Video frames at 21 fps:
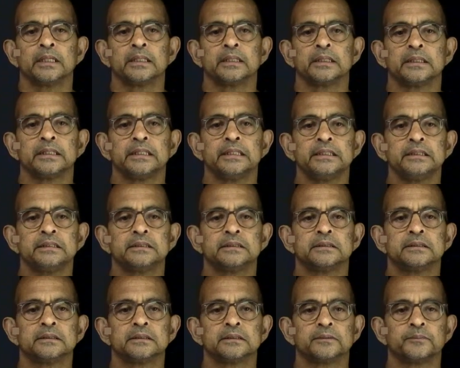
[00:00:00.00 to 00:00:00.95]
in
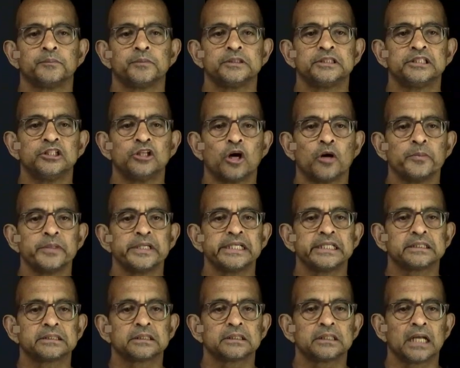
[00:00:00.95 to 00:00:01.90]
the
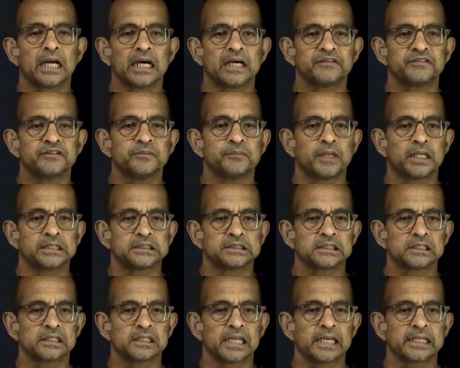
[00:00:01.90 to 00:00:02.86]
denominator, I have the
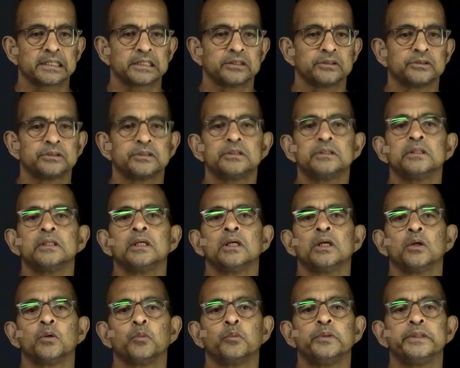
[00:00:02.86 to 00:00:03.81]
marginal likelihood
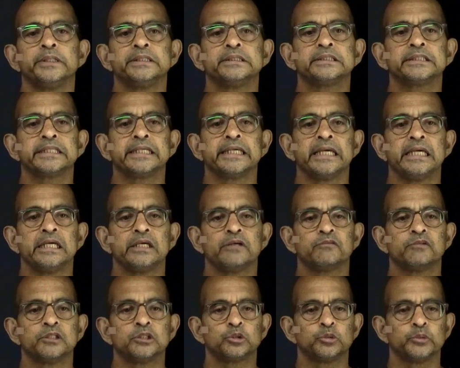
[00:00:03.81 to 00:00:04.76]
with k
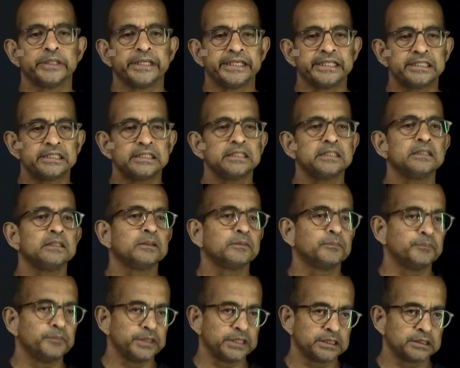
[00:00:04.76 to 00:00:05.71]
equal to 80
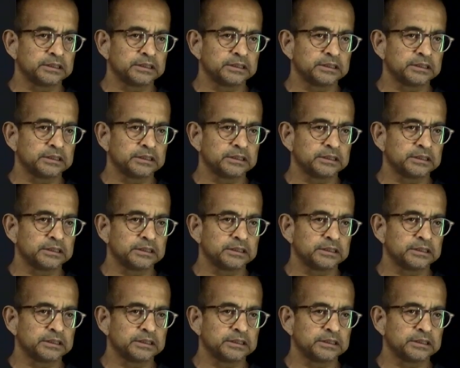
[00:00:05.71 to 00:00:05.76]
being